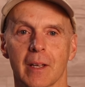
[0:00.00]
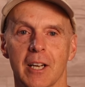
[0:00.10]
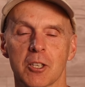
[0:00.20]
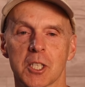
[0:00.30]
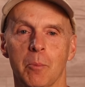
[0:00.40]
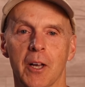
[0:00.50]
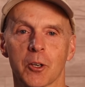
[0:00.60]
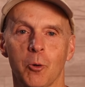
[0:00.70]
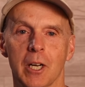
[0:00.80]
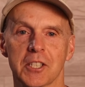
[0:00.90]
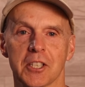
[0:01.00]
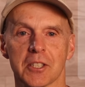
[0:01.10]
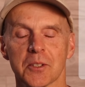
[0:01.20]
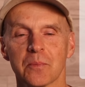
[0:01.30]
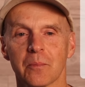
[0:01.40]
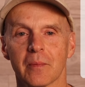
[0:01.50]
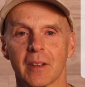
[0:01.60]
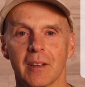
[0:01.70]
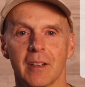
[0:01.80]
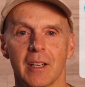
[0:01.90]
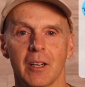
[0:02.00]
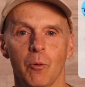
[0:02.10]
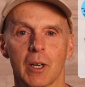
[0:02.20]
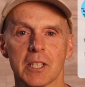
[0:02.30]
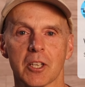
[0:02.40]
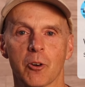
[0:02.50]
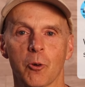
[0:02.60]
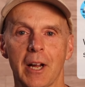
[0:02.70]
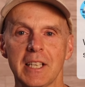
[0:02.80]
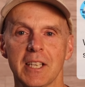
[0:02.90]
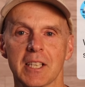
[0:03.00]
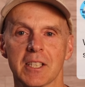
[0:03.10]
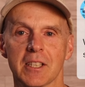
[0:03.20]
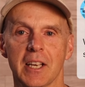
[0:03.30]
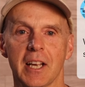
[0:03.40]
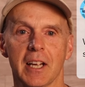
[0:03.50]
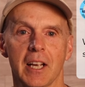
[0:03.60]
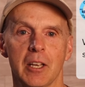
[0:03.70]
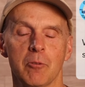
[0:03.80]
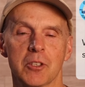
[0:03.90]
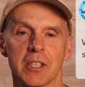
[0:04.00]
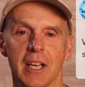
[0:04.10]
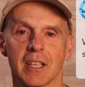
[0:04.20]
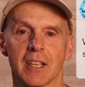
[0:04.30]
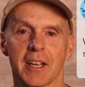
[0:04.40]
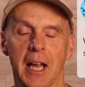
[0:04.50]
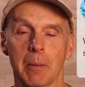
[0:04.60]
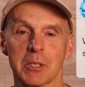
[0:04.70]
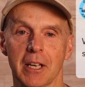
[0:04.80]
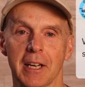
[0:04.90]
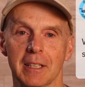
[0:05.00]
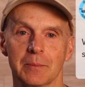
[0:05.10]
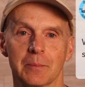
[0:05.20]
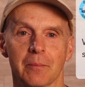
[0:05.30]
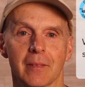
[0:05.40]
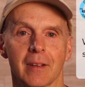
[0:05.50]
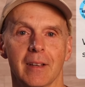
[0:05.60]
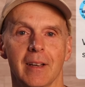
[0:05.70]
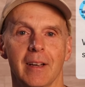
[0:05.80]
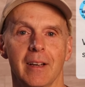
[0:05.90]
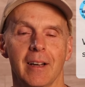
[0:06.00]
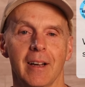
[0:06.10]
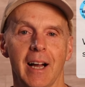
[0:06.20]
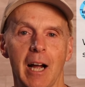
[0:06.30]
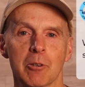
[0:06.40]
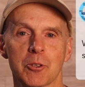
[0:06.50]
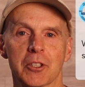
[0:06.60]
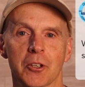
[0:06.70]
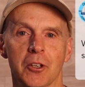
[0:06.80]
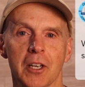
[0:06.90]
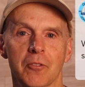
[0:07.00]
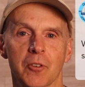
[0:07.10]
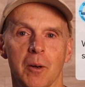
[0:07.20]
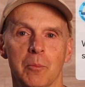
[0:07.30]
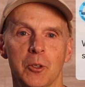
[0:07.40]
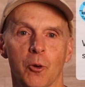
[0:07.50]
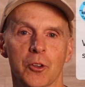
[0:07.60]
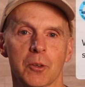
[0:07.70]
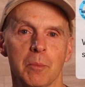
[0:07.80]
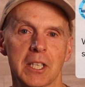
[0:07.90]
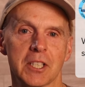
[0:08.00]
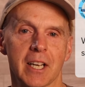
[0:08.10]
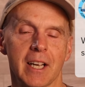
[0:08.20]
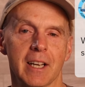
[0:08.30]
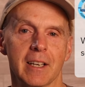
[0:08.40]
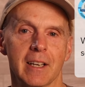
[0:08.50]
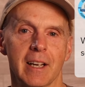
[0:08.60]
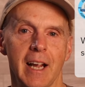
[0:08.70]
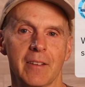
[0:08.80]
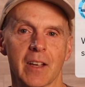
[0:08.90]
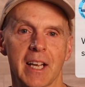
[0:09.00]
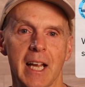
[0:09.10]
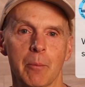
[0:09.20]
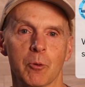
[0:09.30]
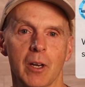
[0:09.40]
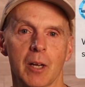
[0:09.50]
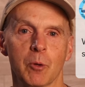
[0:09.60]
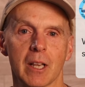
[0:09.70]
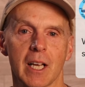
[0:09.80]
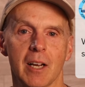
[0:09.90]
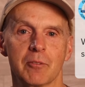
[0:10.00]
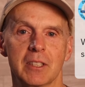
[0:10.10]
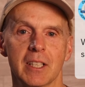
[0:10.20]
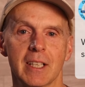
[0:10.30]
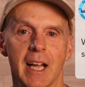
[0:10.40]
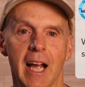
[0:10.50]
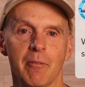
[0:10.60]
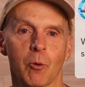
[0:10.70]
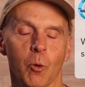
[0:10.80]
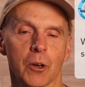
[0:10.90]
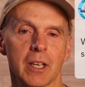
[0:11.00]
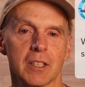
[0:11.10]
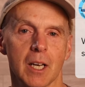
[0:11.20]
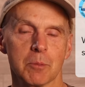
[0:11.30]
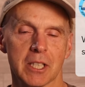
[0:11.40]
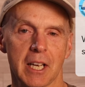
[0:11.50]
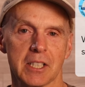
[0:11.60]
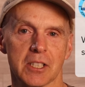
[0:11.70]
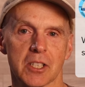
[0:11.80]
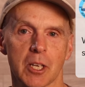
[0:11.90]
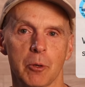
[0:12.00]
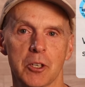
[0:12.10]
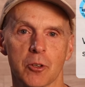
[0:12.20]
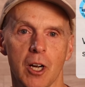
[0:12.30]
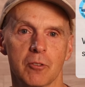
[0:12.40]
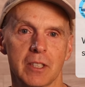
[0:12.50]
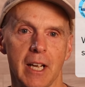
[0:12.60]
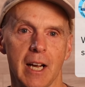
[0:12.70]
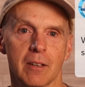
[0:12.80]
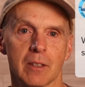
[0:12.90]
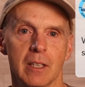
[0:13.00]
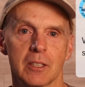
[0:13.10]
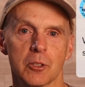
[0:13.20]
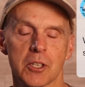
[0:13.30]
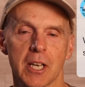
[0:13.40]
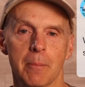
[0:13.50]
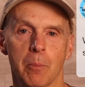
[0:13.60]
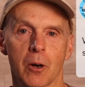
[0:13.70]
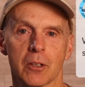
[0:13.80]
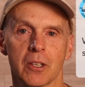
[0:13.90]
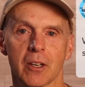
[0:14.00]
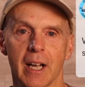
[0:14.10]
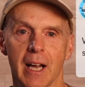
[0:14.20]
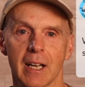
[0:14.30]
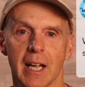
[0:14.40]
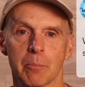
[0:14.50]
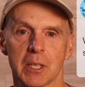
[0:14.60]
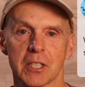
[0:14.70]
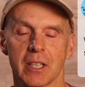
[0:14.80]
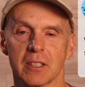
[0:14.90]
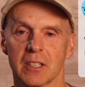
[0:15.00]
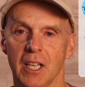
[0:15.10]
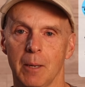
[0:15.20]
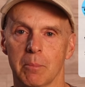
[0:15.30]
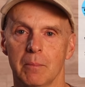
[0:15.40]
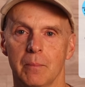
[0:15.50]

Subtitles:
Here are some other questions. What is the craziest thing you've seen at a campsite? I was returning from northern Michigan and the campground we left didn't have a working dump station, so we drove down to a state park near Cadillac, Michigan to dump.